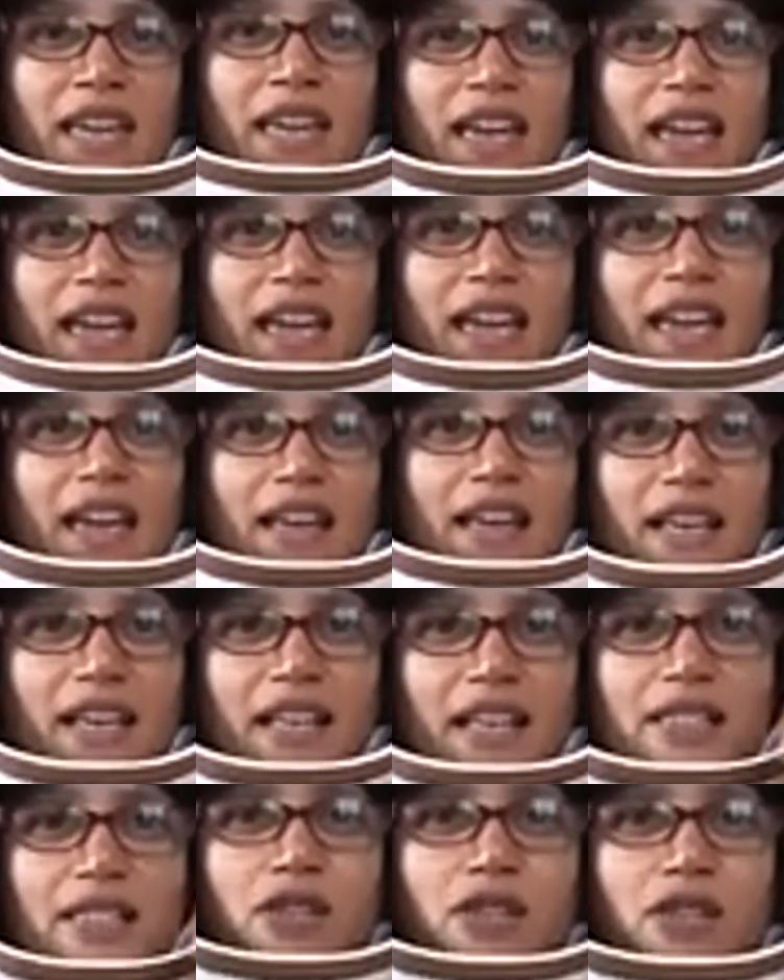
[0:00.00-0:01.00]

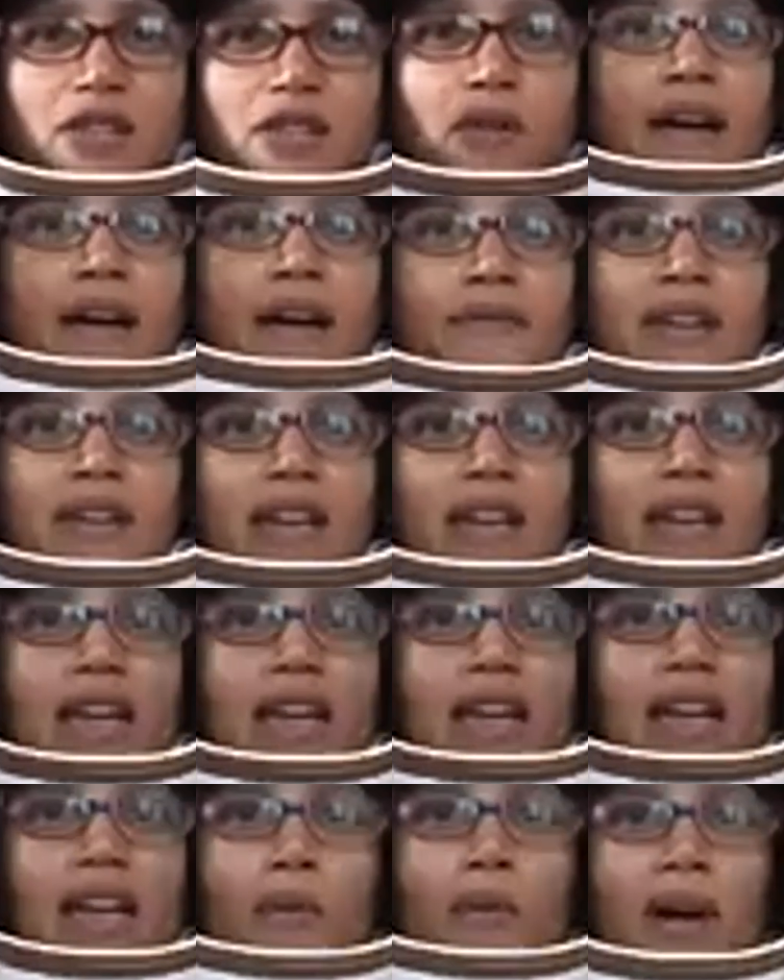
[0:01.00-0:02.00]
And so having a
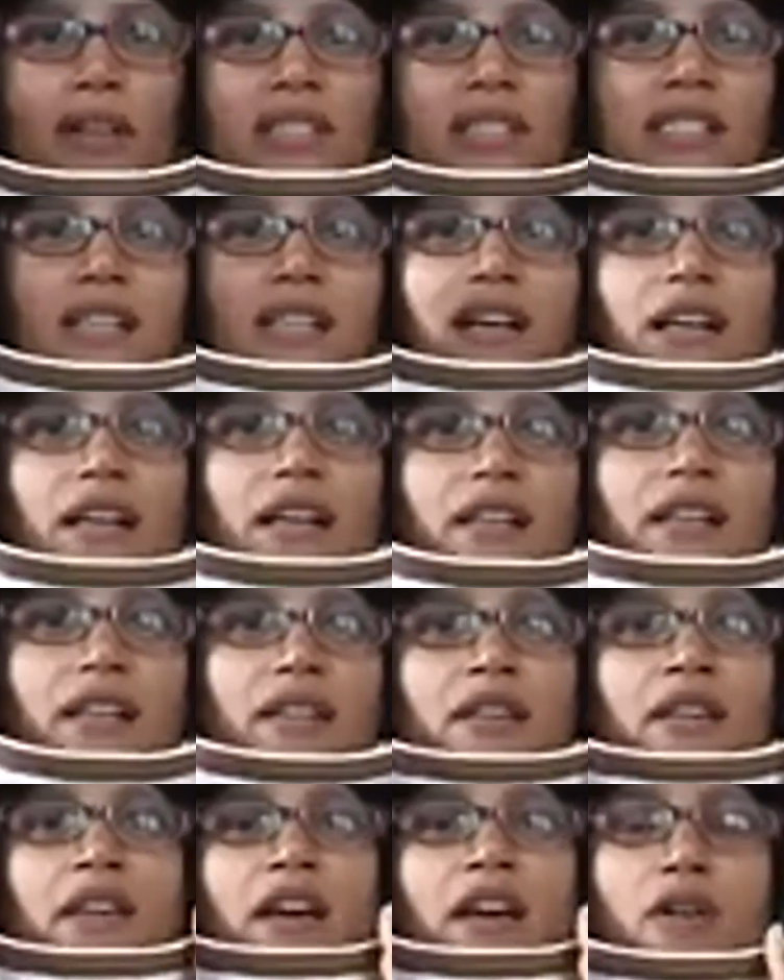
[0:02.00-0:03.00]
well-designed
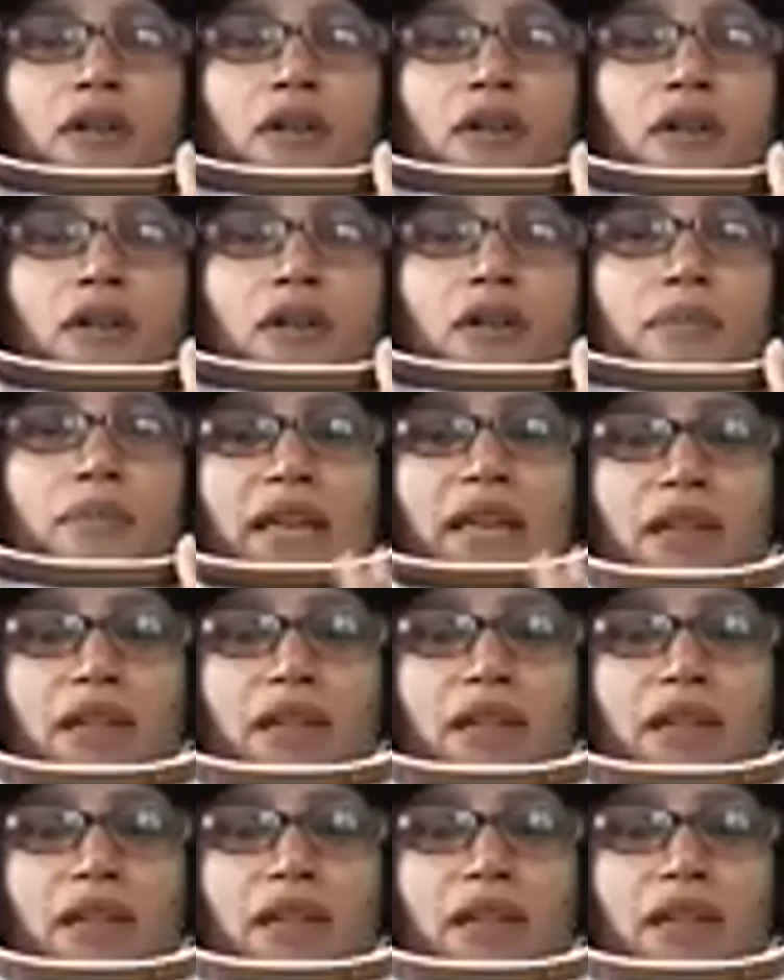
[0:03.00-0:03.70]
helmet